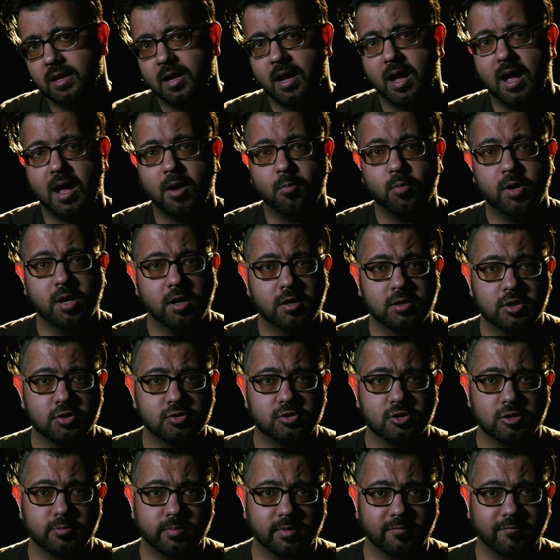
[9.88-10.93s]
I went on
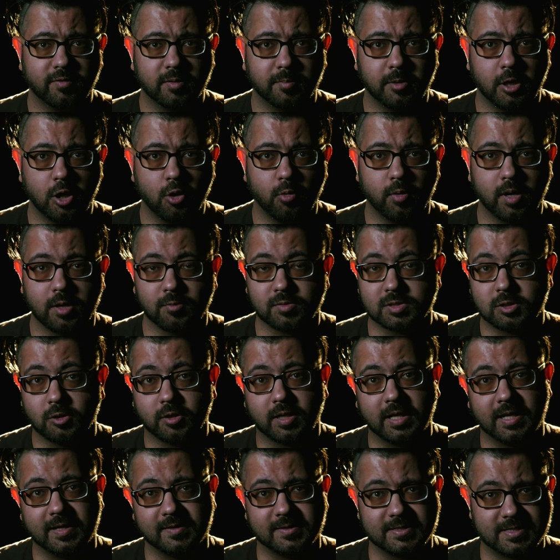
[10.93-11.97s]
YouTube and Vimeo and I was
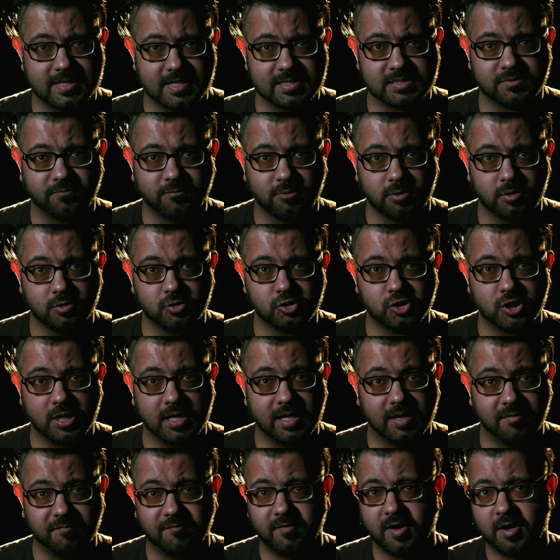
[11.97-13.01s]
looking at the test footage,
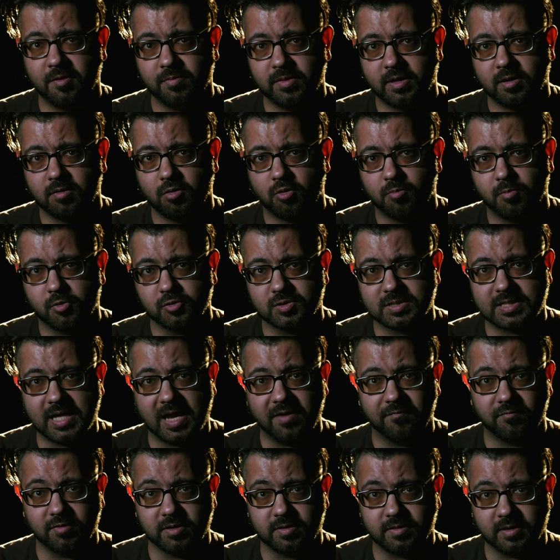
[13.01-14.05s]
and I found that almost
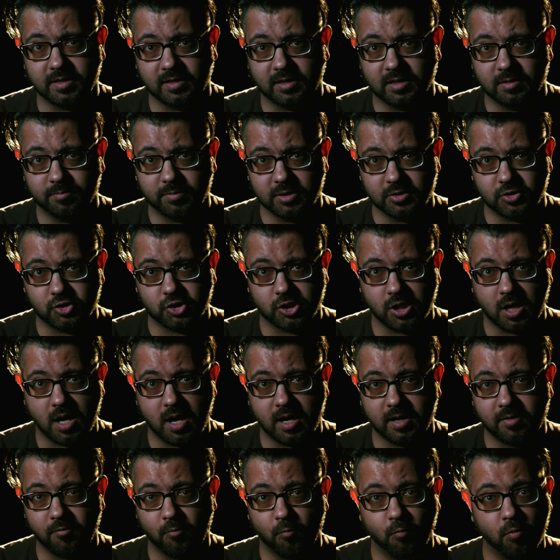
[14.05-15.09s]
everything had been
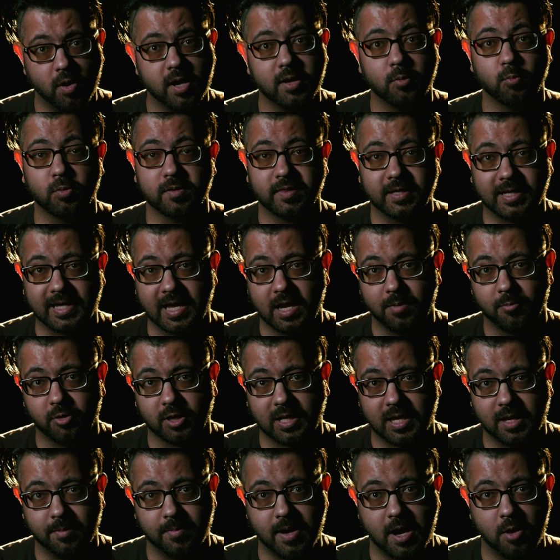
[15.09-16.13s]
shot right when the camera
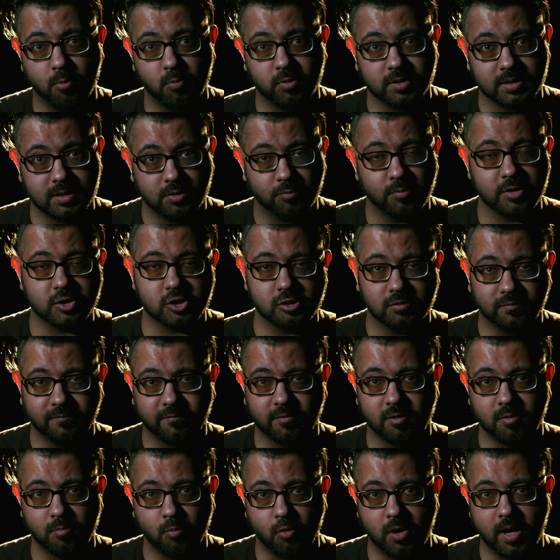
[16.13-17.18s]
came out with the original
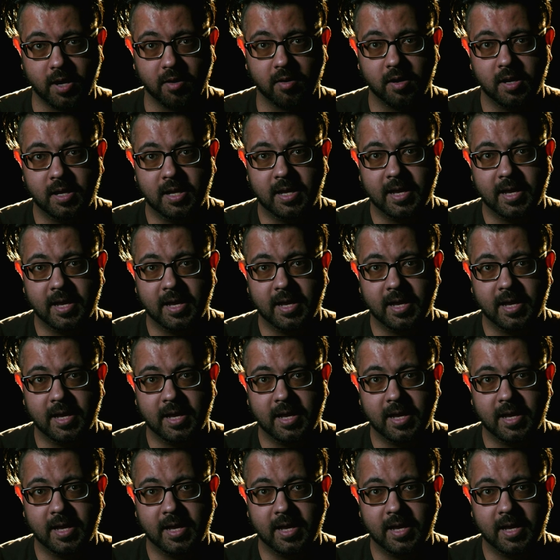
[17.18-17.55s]
firmware.